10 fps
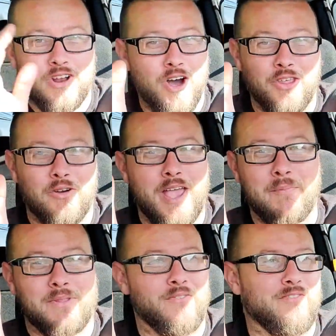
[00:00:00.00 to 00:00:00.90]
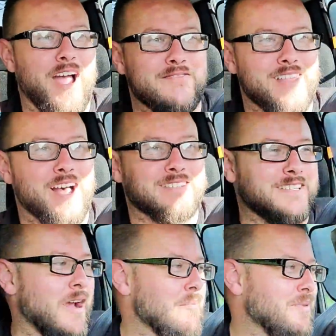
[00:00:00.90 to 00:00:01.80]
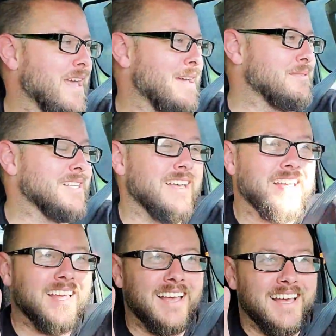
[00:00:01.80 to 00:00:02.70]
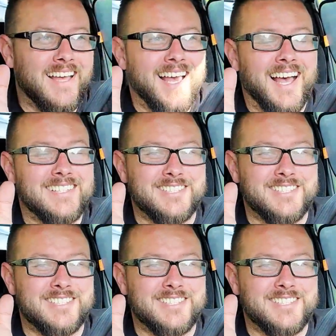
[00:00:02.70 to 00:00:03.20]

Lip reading: all the way up to 5,000 RPM.